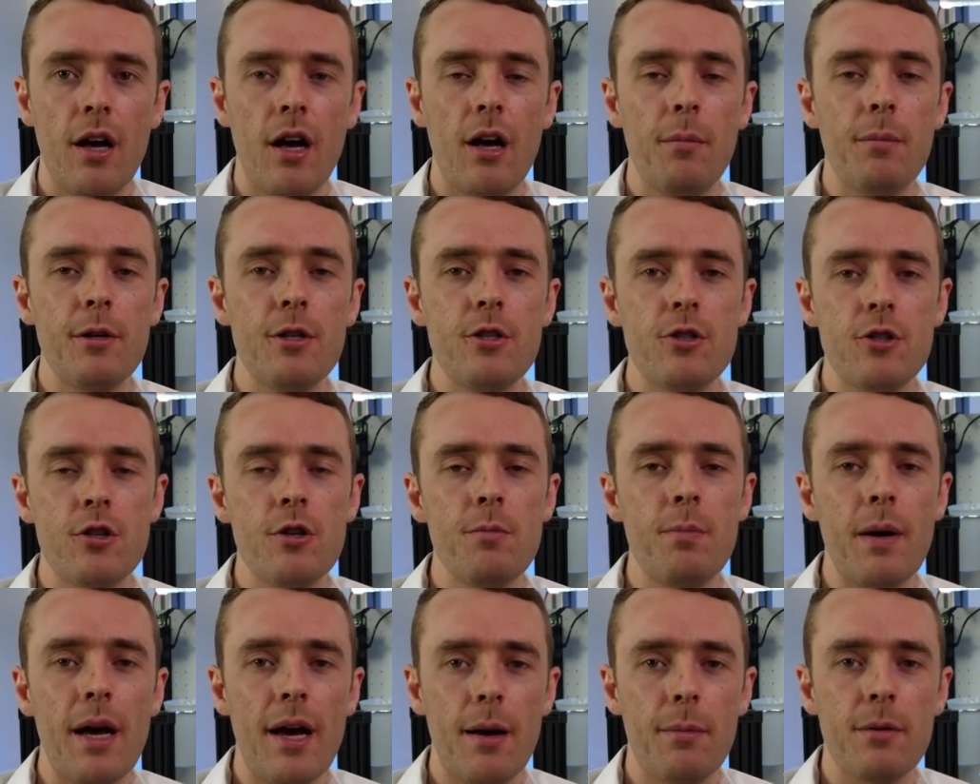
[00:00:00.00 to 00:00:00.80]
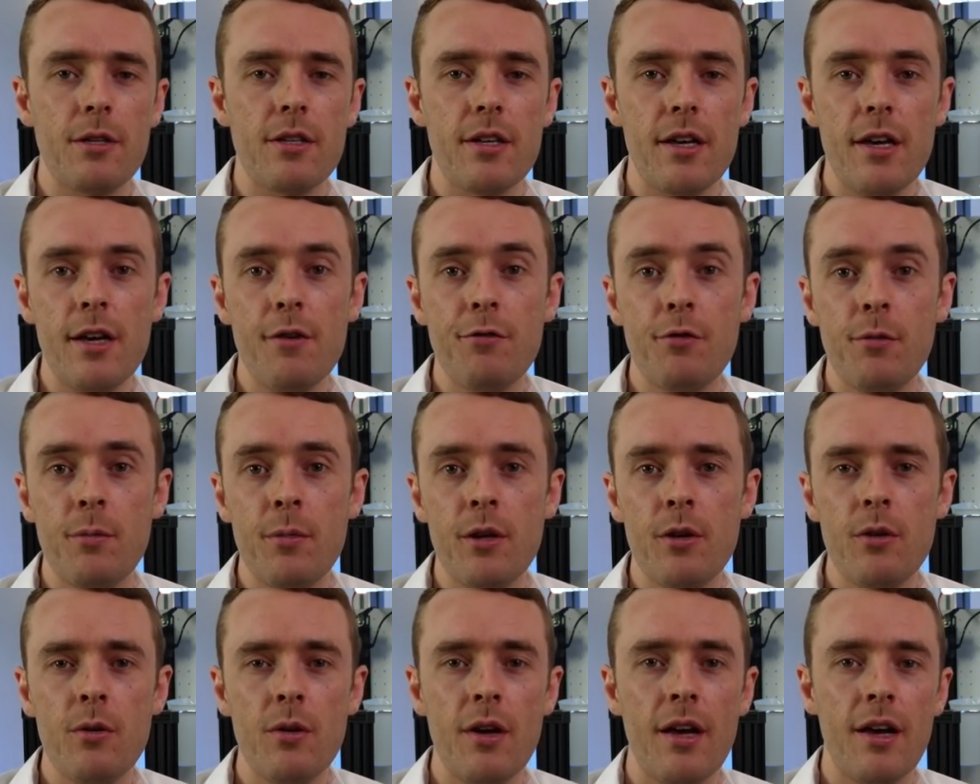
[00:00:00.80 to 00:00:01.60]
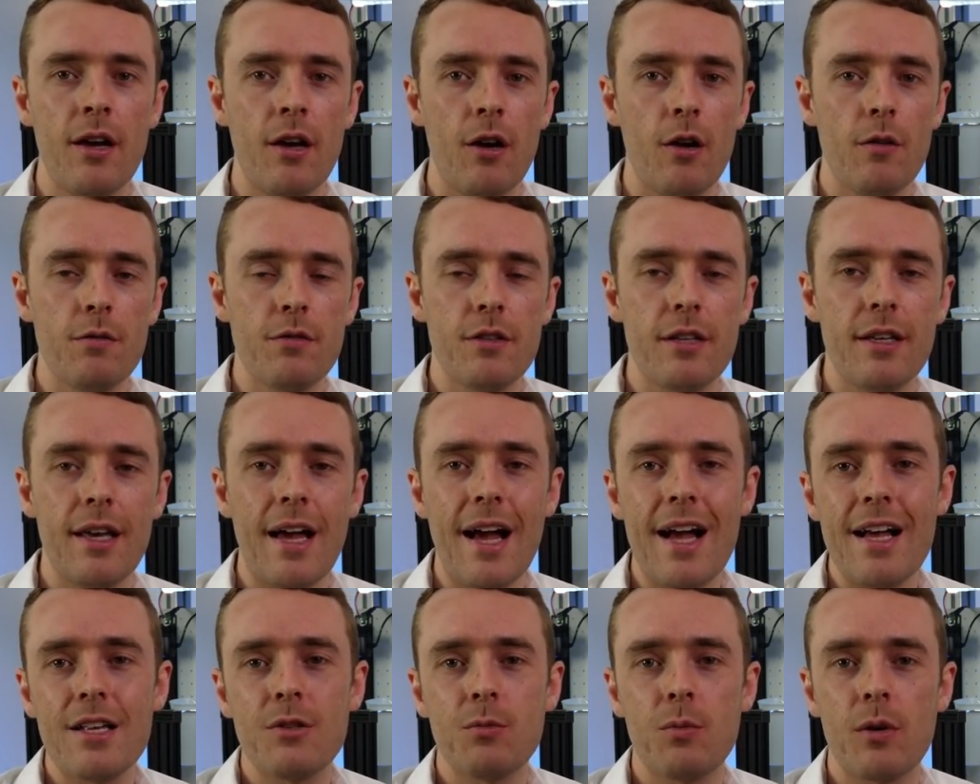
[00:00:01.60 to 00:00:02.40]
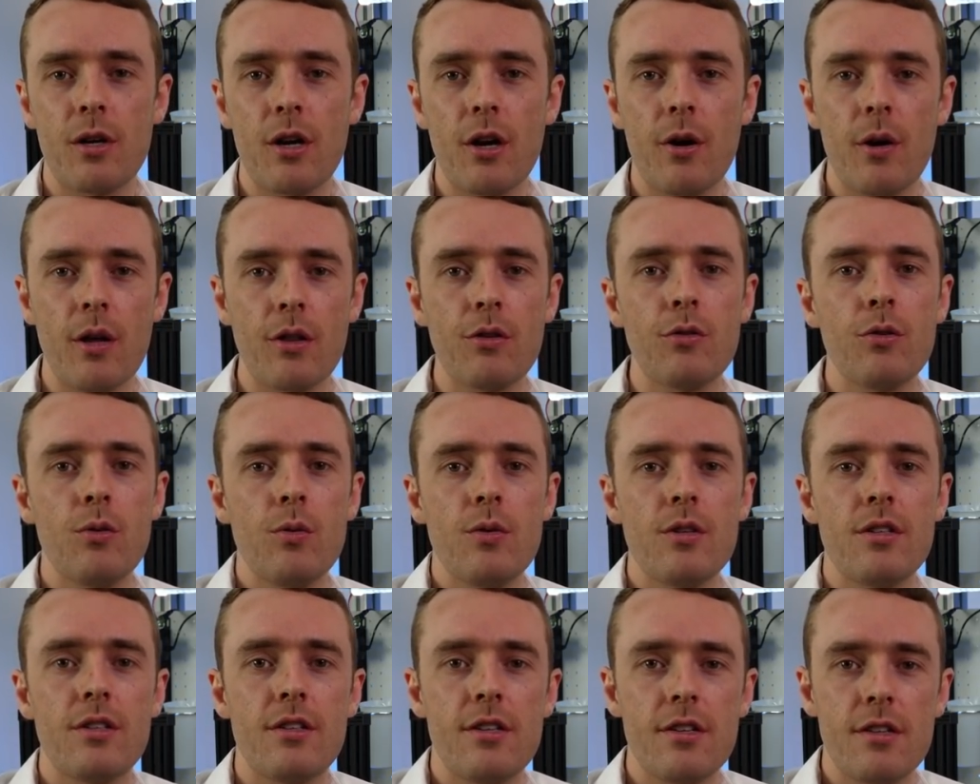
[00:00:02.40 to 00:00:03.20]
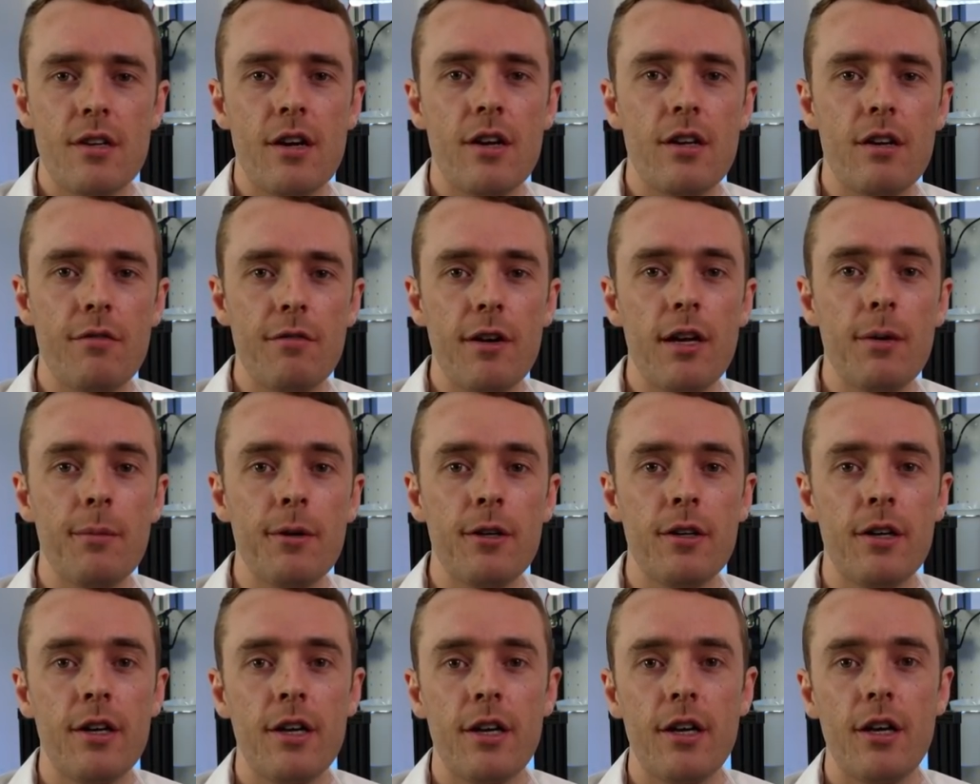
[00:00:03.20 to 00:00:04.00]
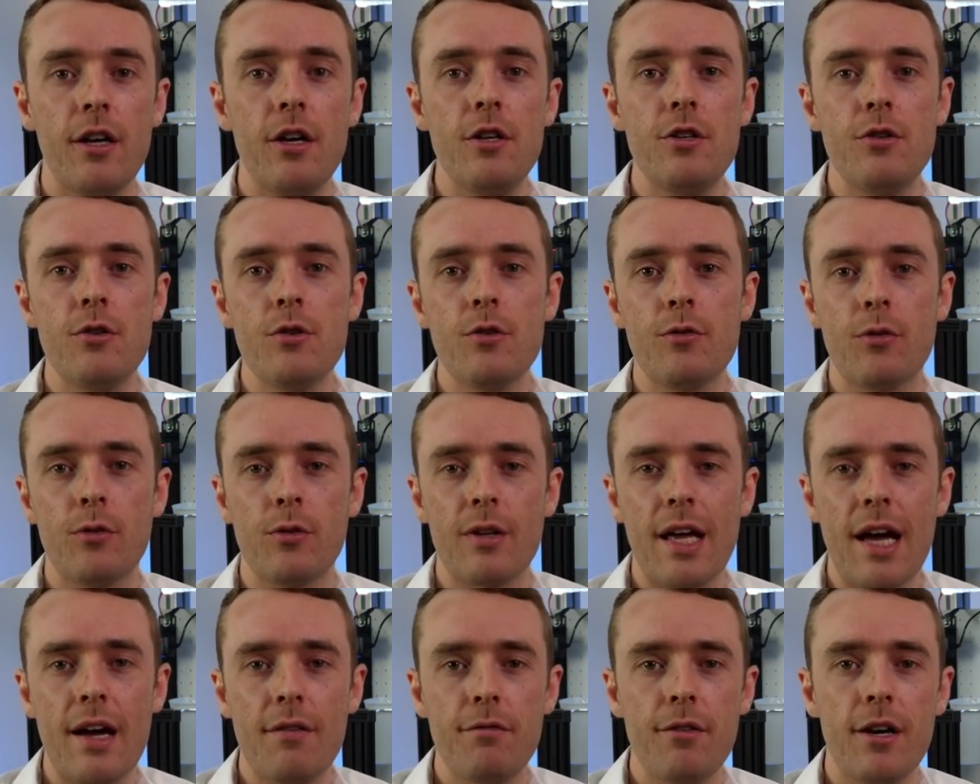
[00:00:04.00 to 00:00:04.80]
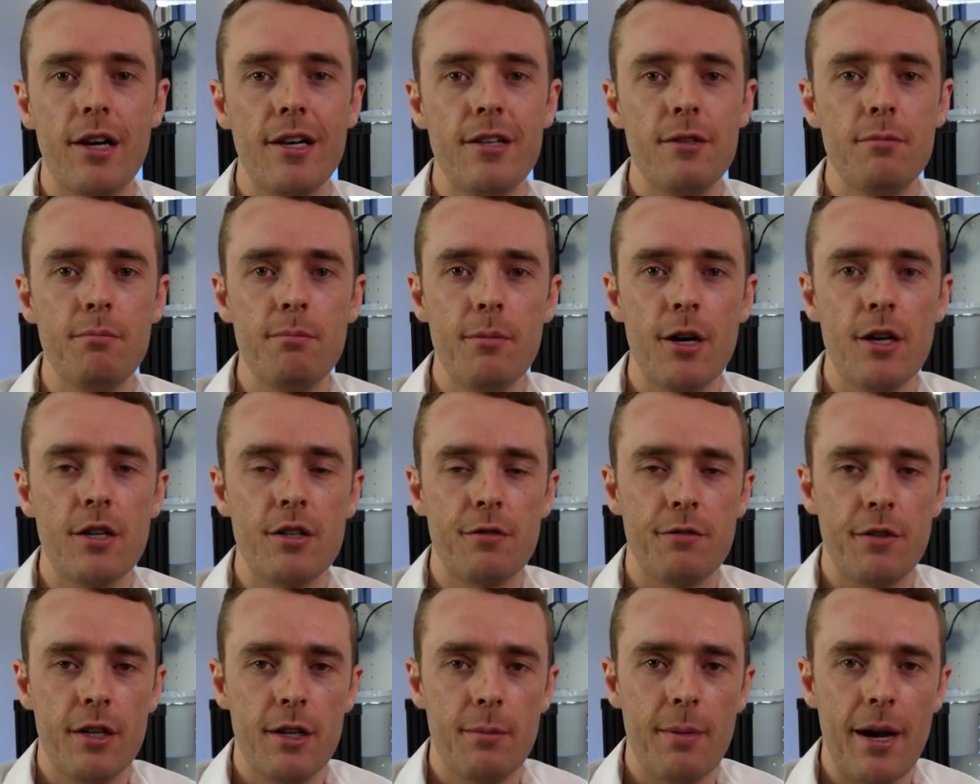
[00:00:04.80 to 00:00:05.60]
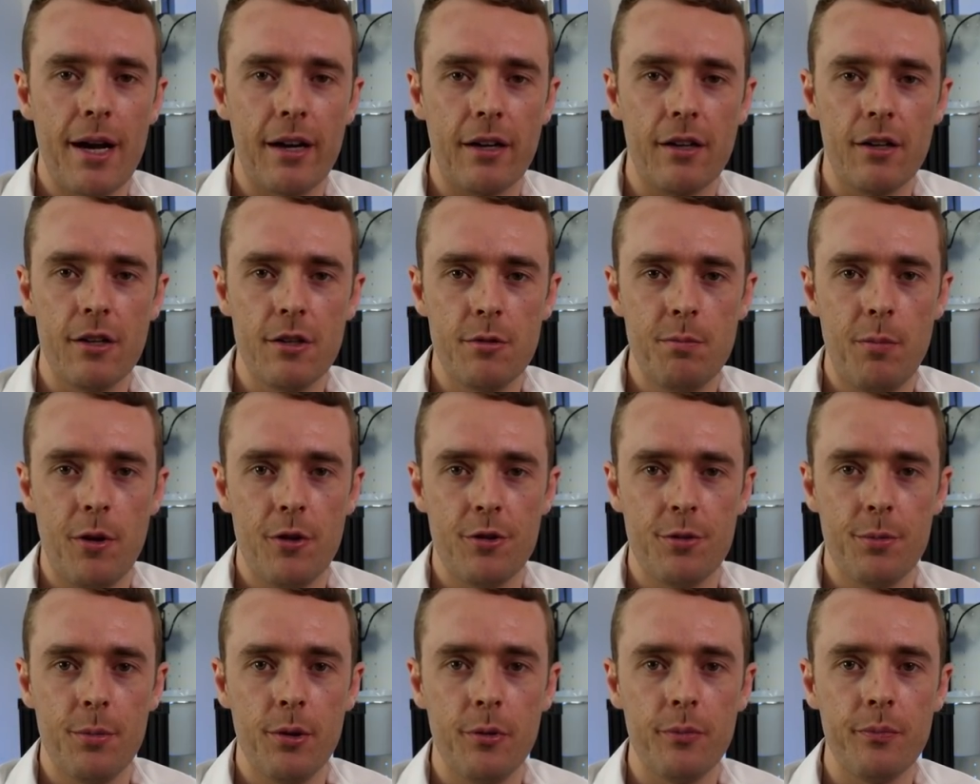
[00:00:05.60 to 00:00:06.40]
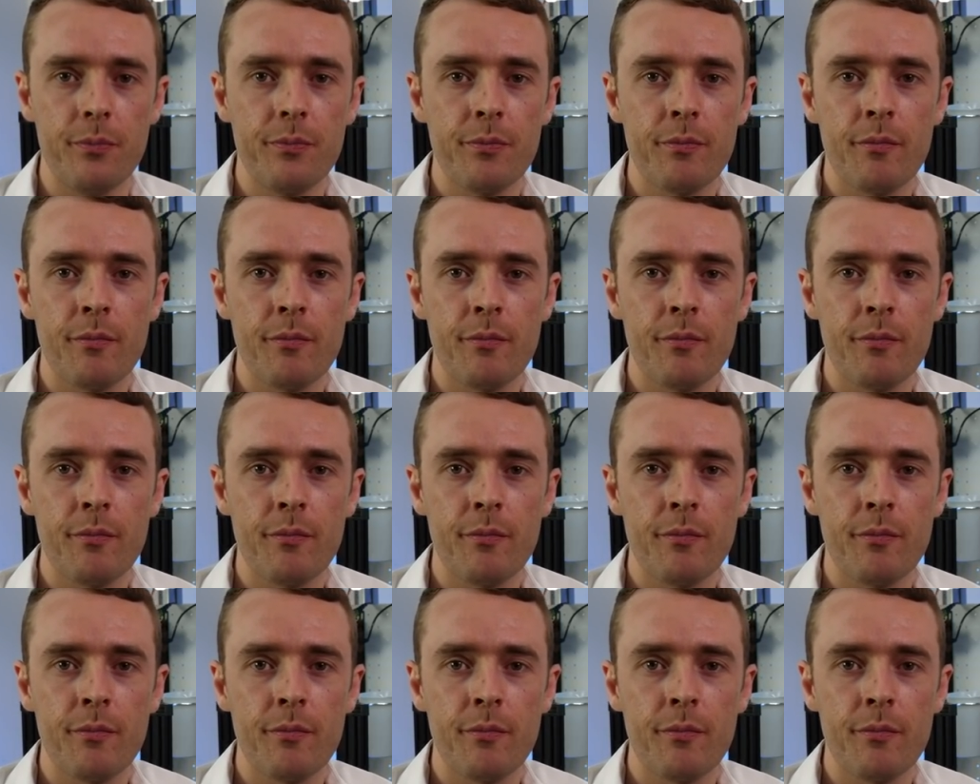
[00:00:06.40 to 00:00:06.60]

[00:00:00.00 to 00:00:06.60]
I'll be super happy to hear from you. Obviously, as we're going through this design development, it's useful to have as much feedback as possible.